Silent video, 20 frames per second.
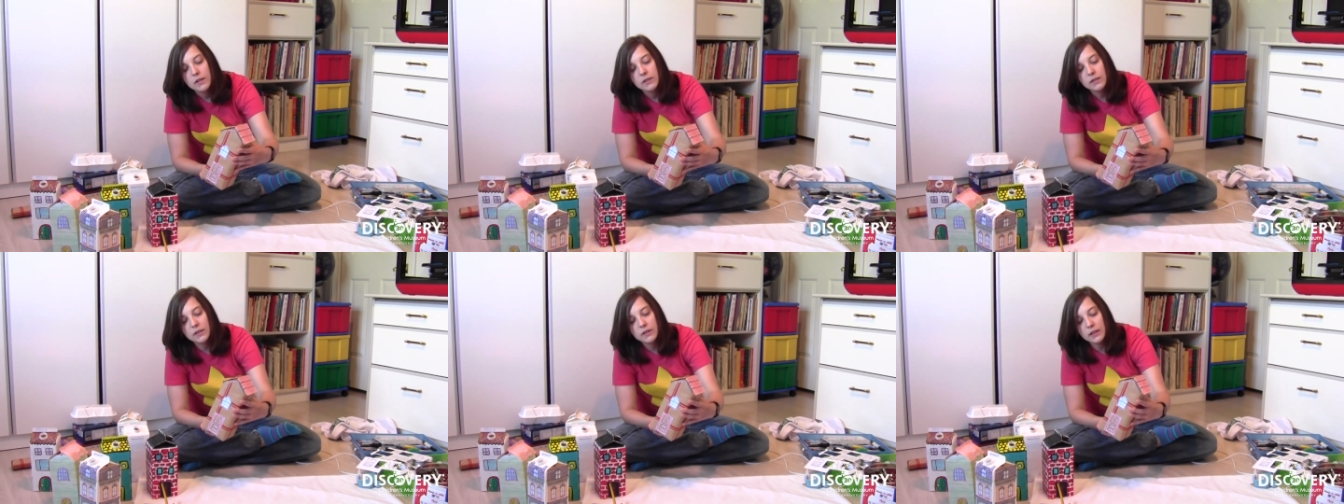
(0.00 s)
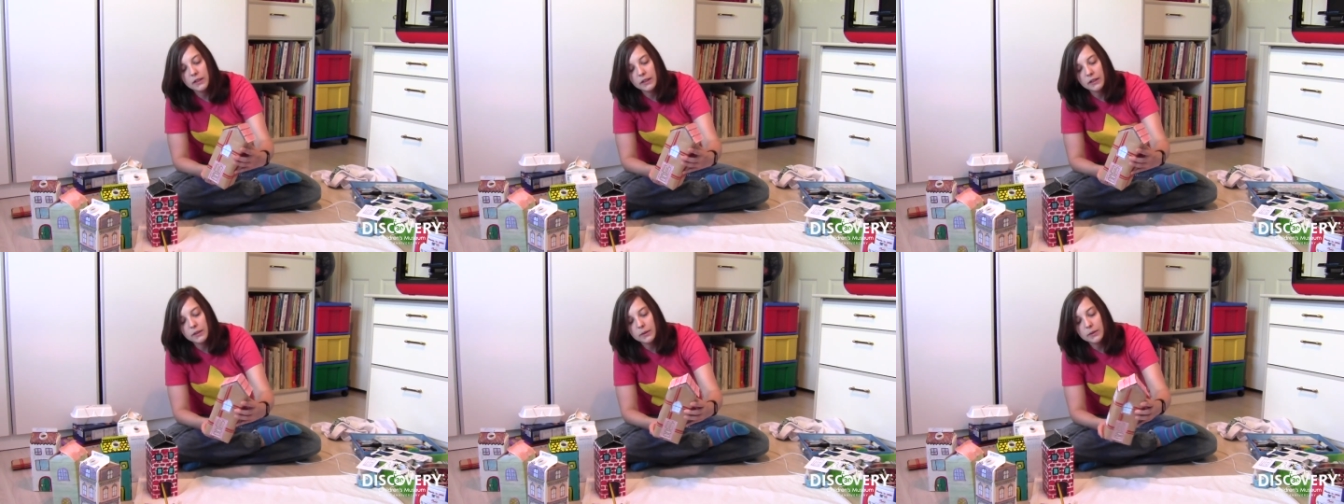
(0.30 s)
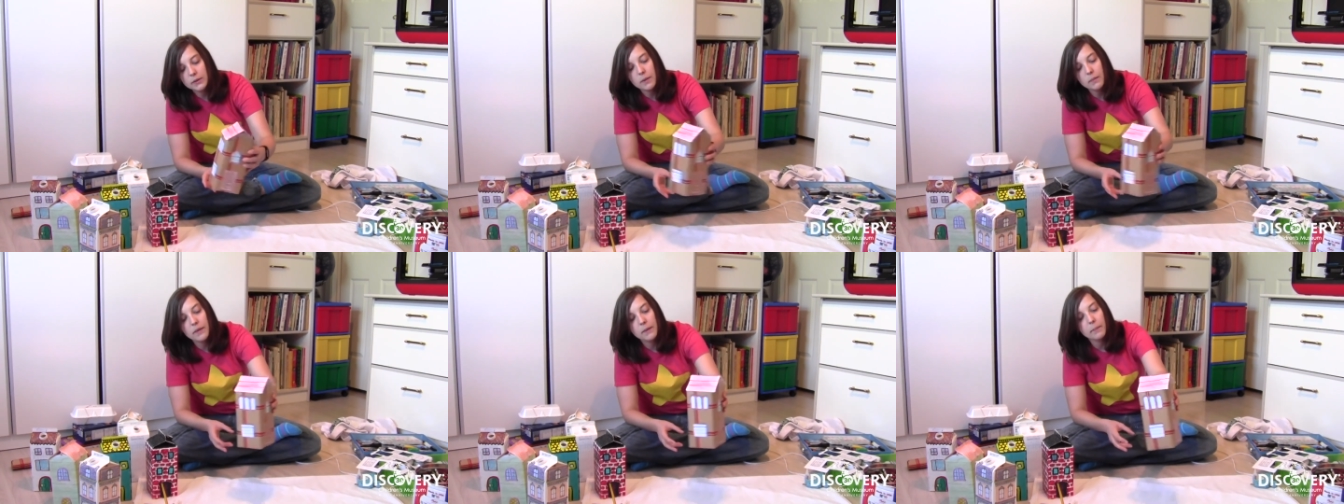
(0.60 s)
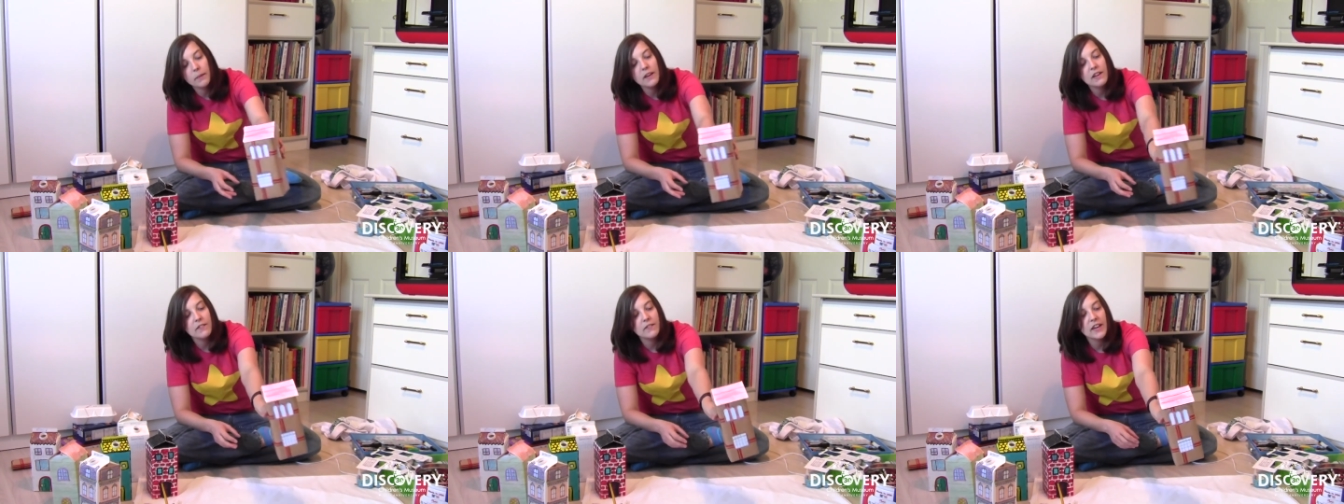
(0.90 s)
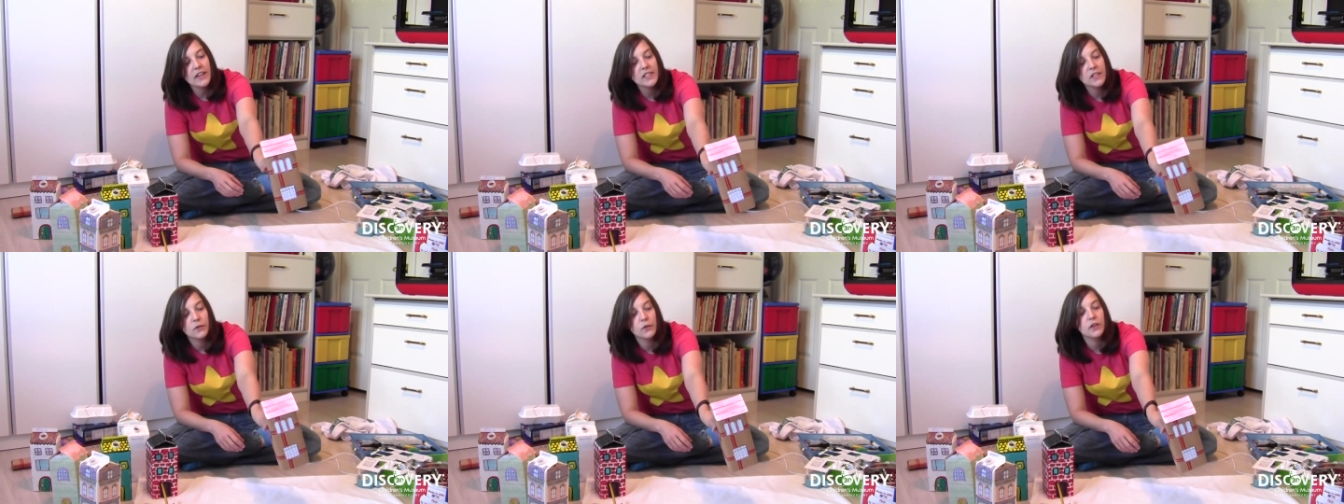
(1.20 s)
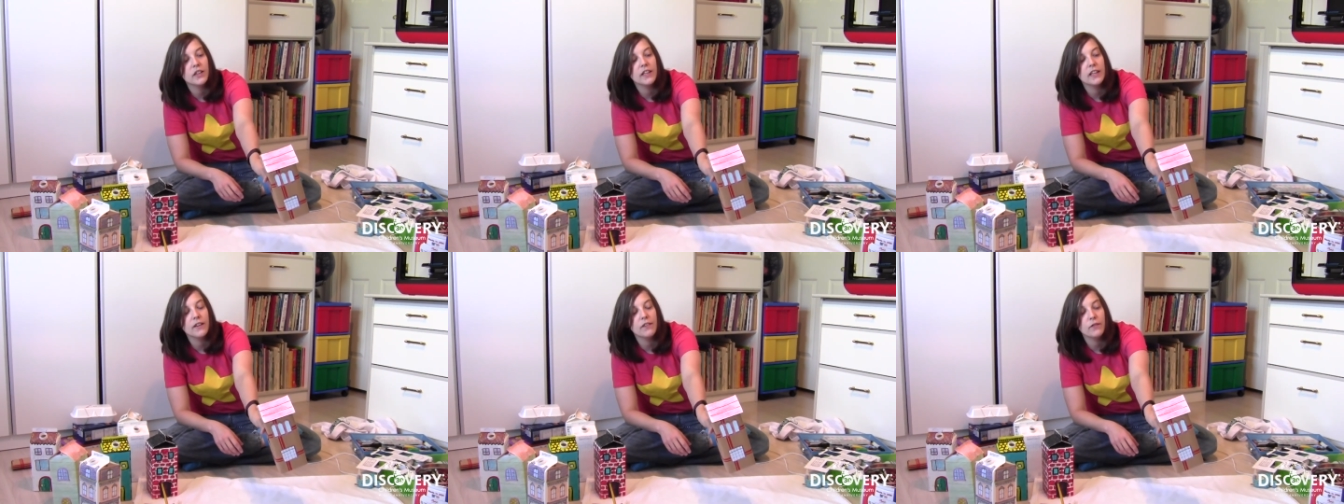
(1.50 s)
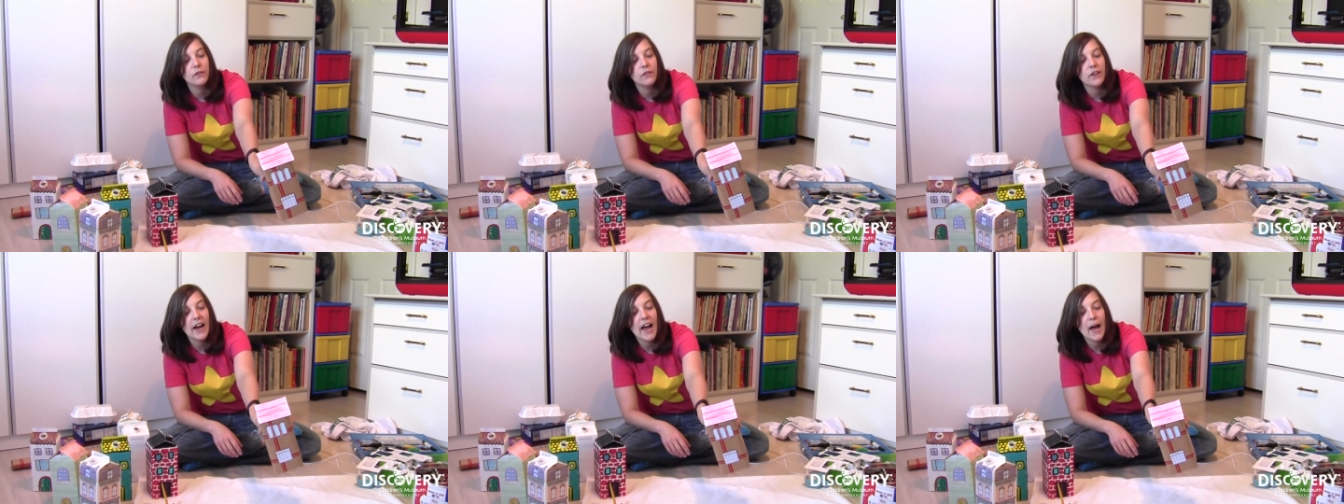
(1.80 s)
So you can do something pretty effective with
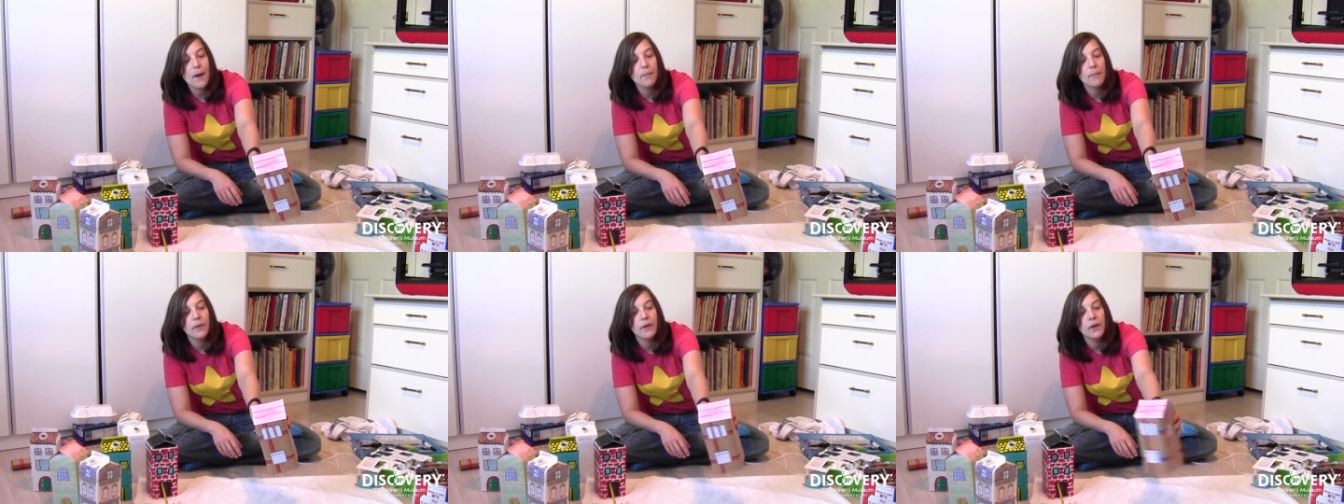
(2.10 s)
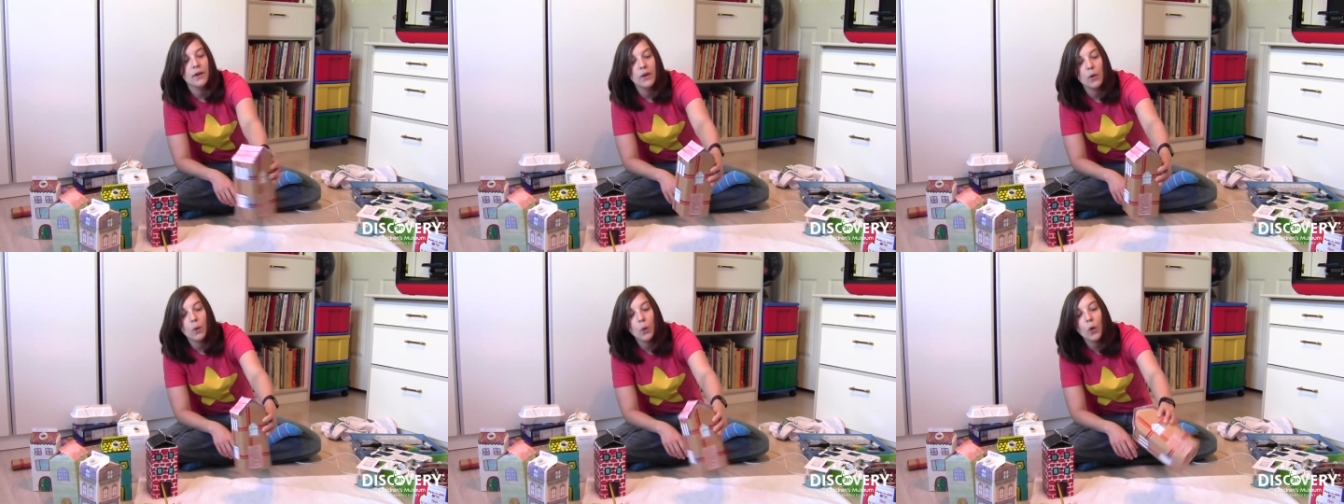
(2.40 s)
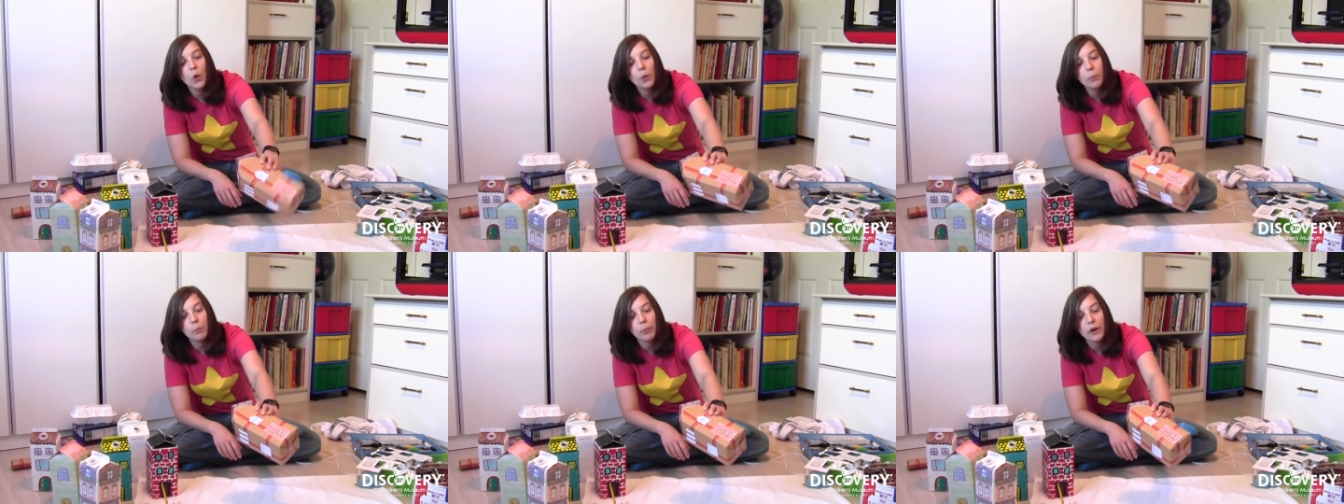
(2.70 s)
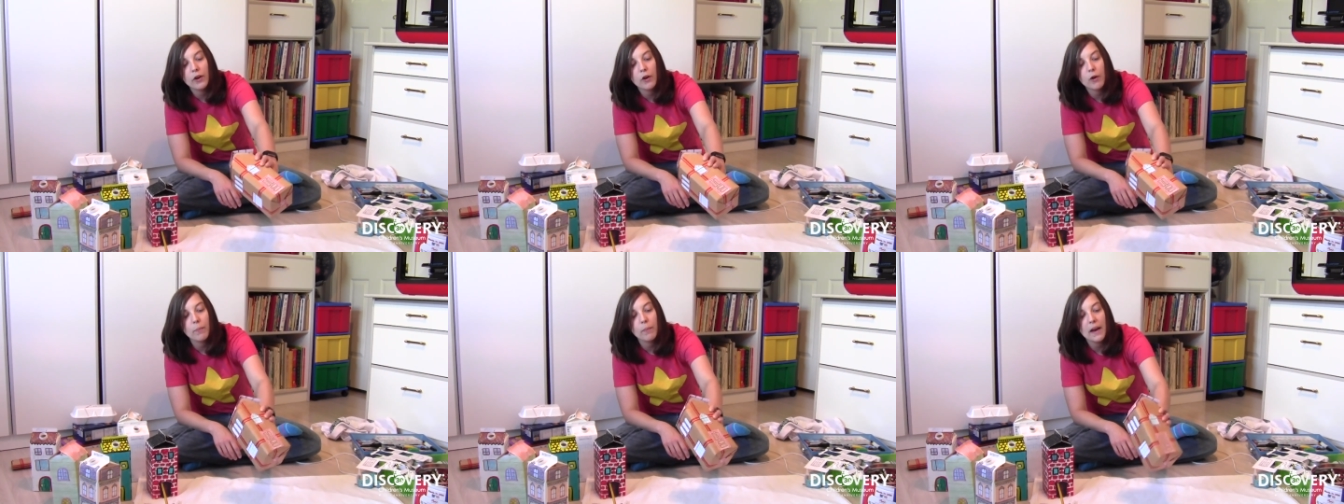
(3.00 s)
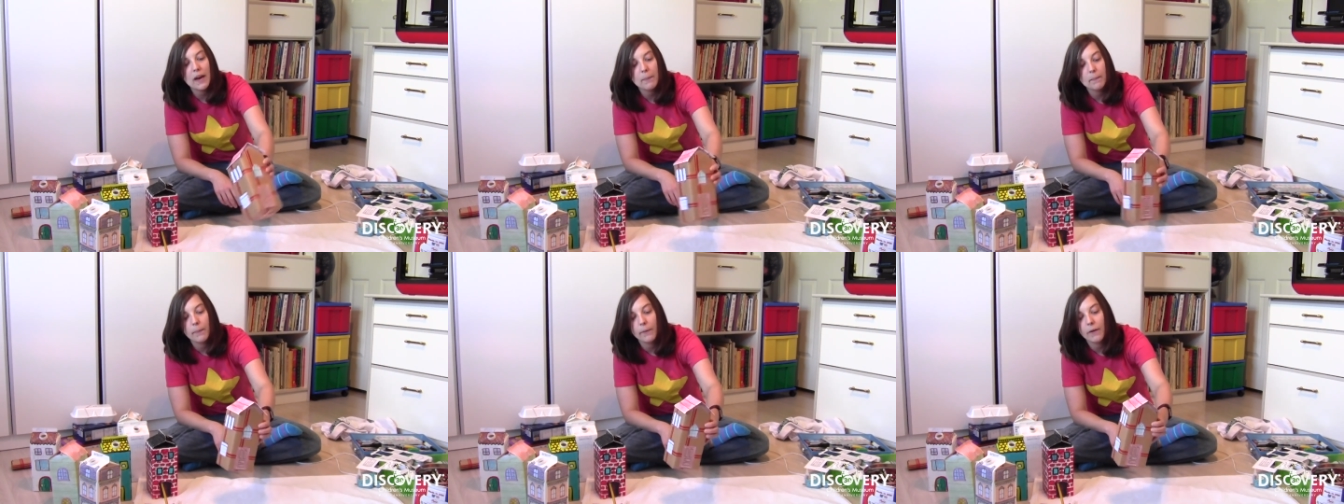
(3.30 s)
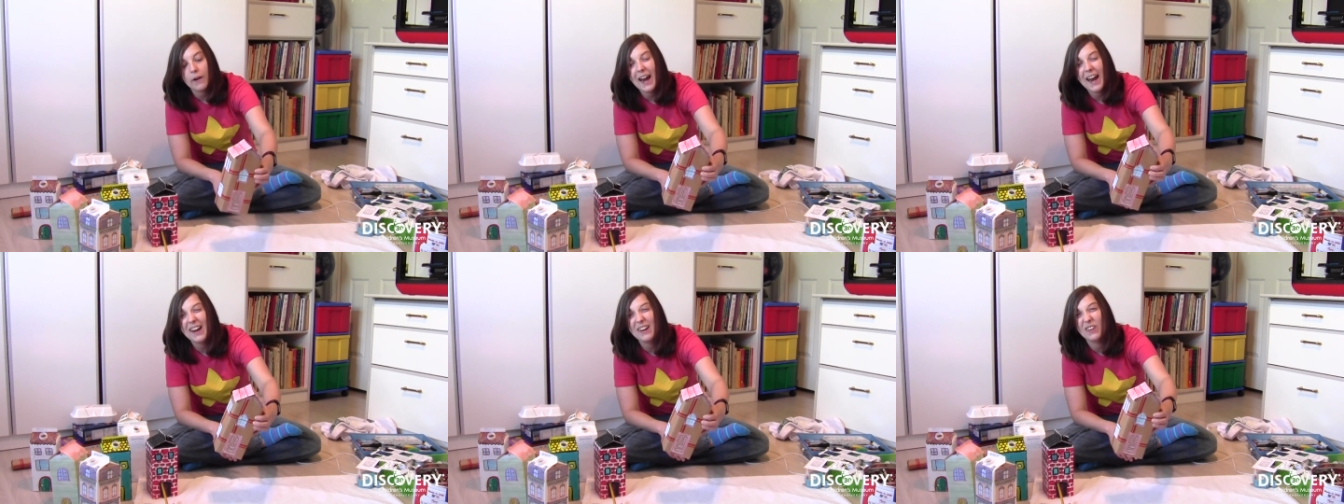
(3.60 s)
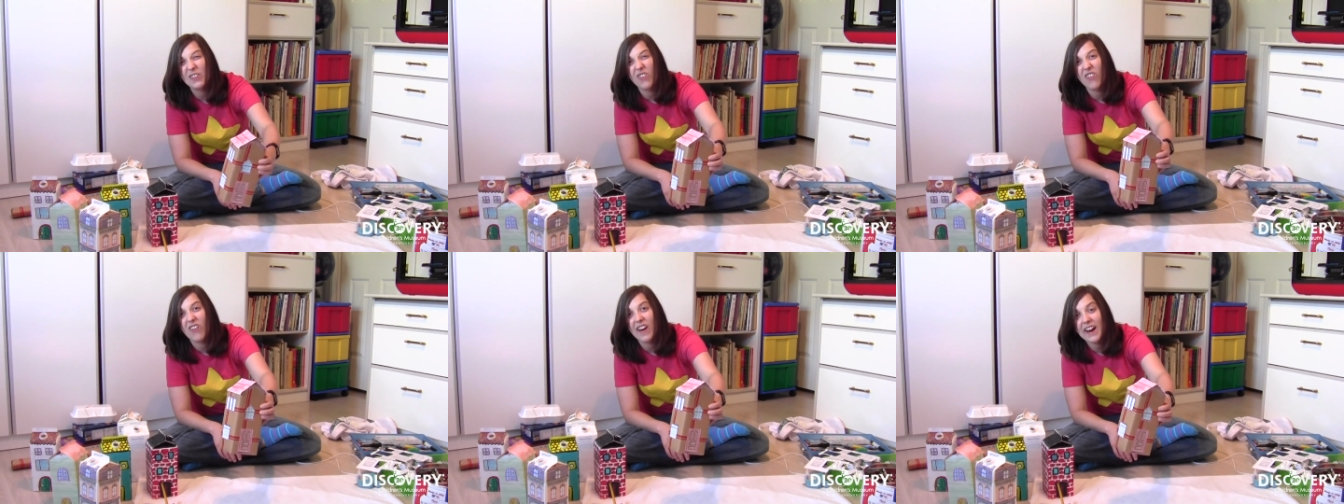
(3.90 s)
gift wrap, old printer paper,
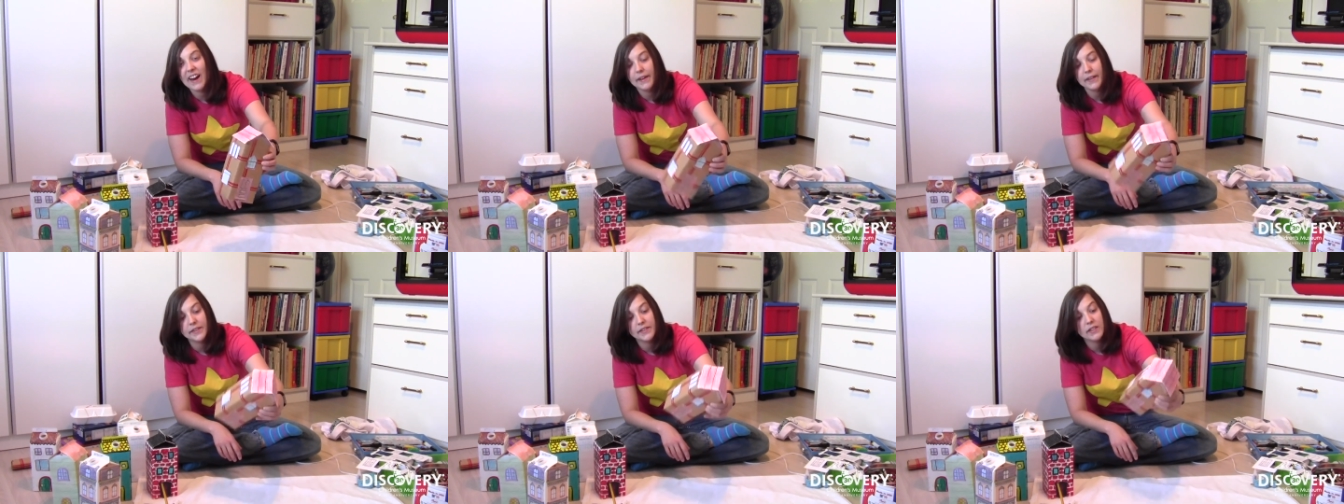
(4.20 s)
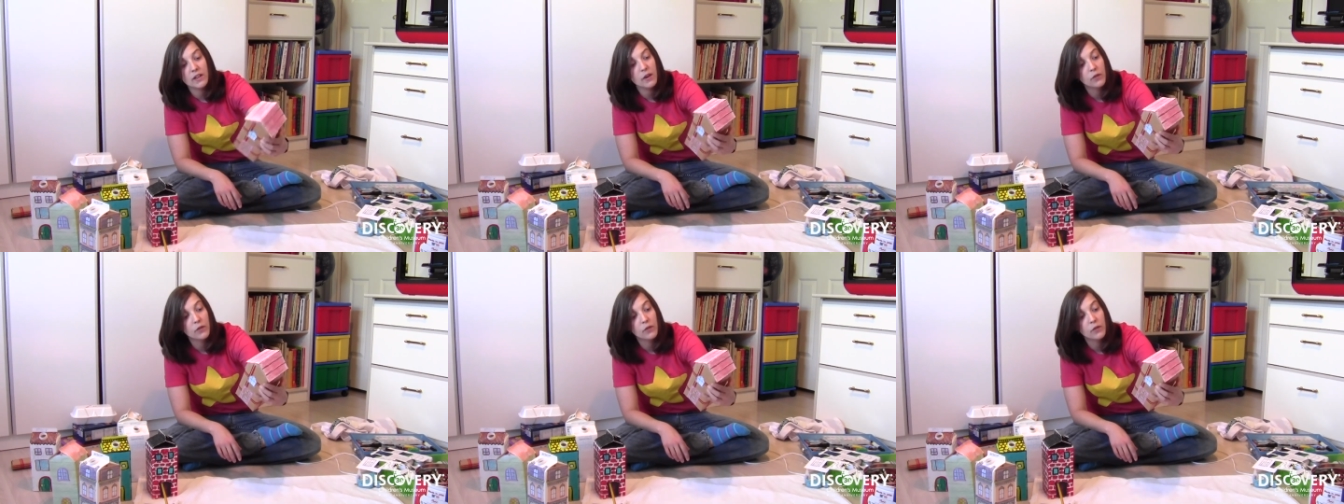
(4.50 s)
and crayons.